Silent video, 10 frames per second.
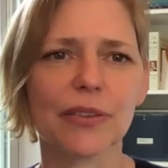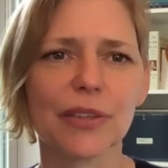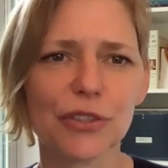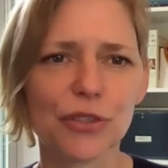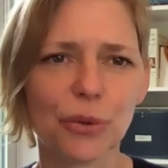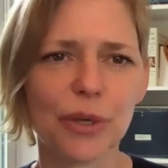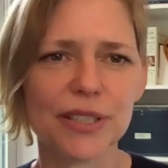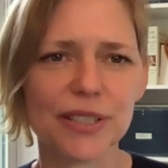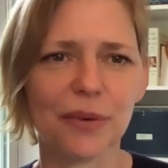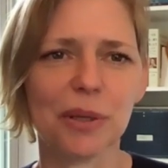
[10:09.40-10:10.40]
the
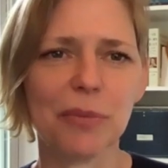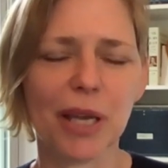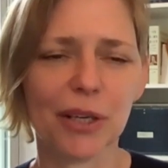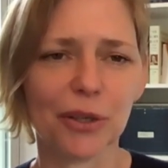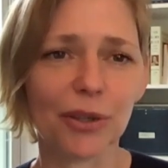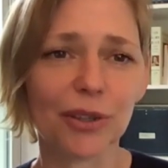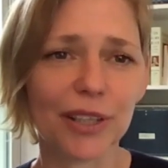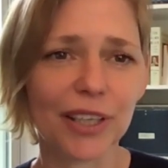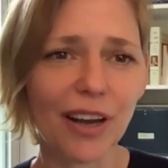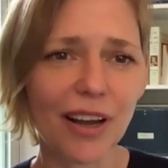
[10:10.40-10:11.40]
choice that we made
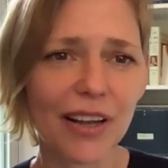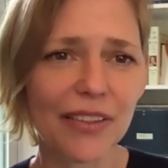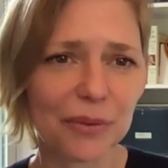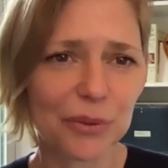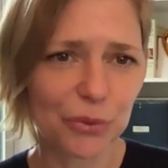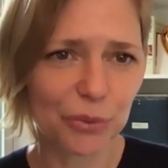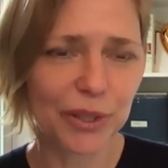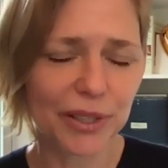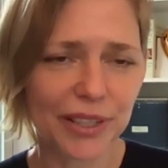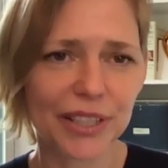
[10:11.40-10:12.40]
early on that was
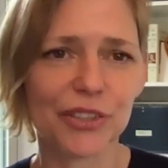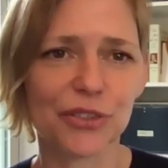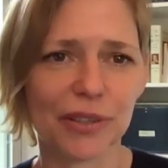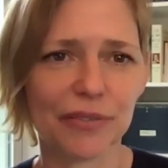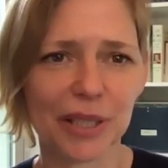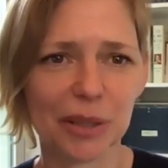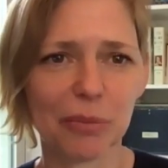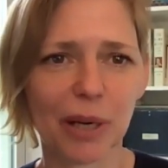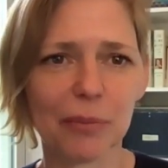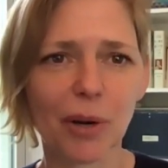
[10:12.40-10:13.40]
really driven
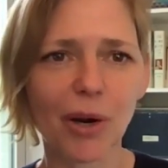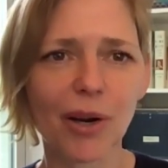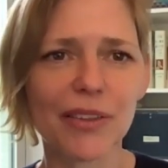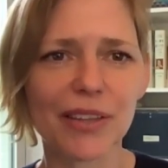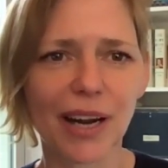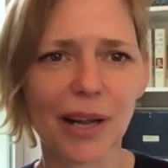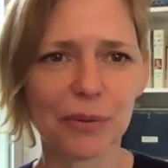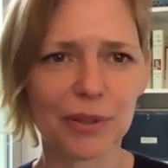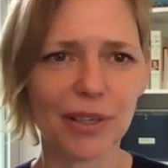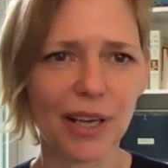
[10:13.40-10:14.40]
by mari that i
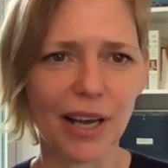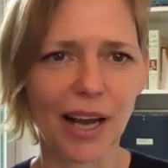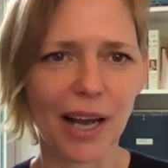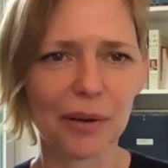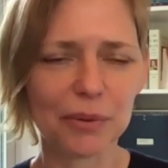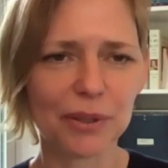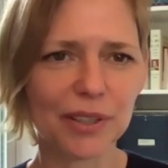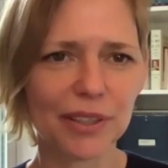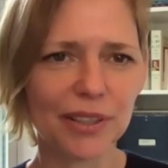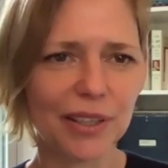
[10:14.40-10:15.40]
would i
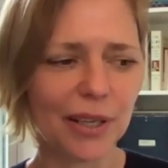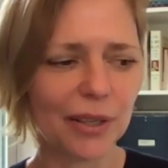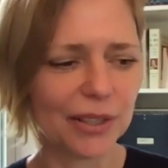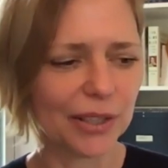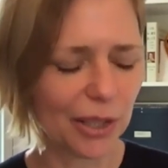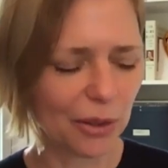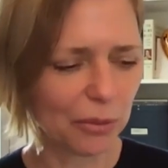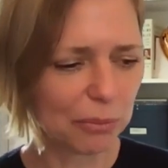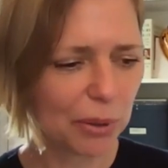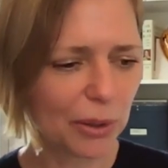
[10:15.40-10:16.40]
would you
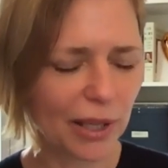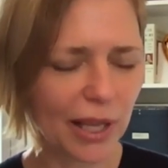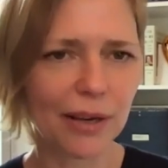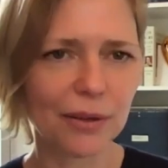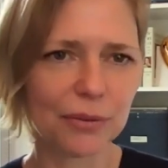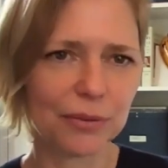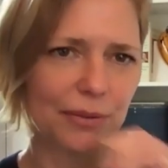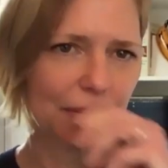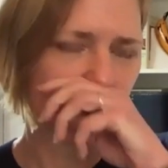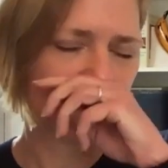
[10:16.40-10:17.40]
know pull out
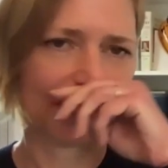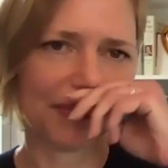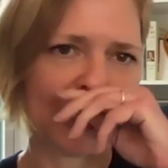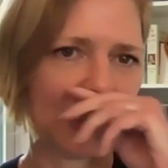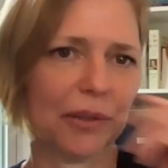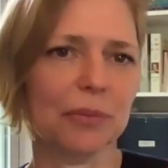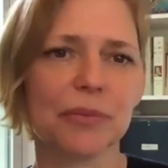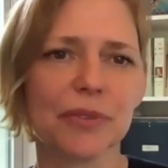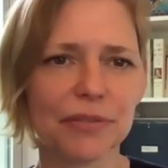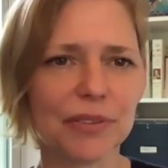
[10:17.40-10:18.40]
you know
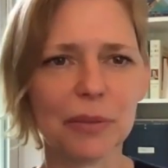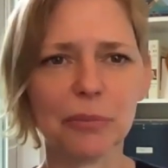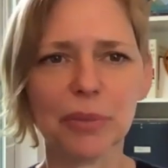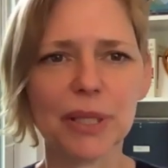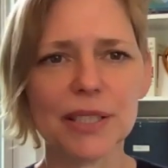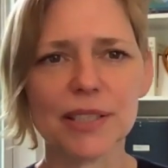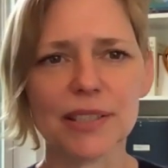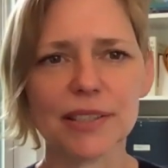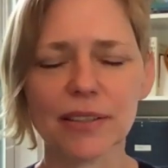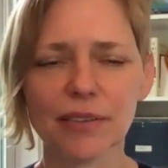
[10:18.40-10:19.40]
different
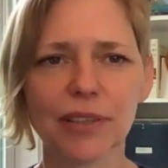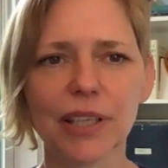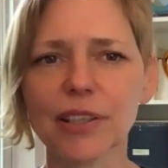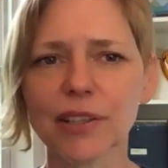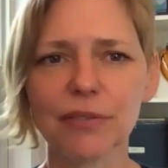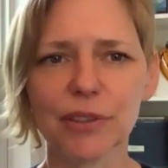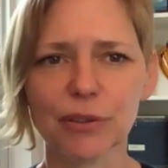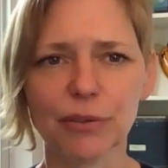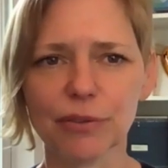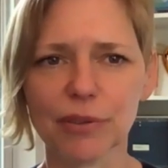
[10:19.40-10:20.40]
pieces of
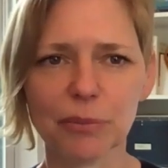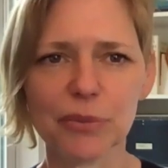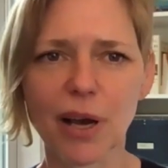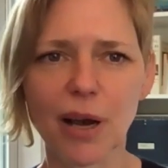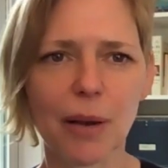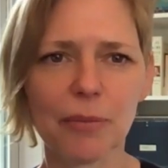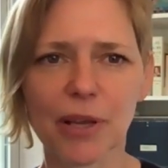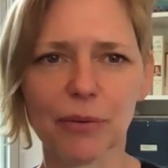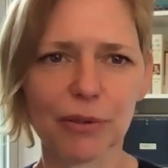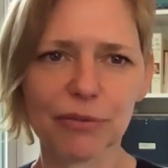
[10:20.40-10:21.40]
interview from Tom
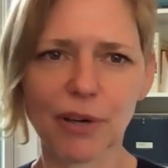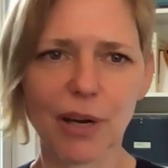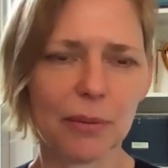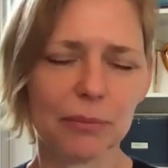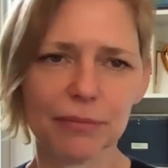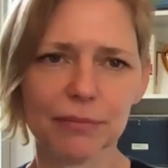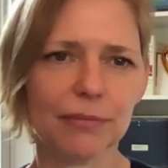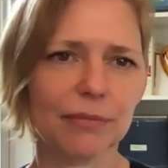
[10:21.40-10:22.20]
that were from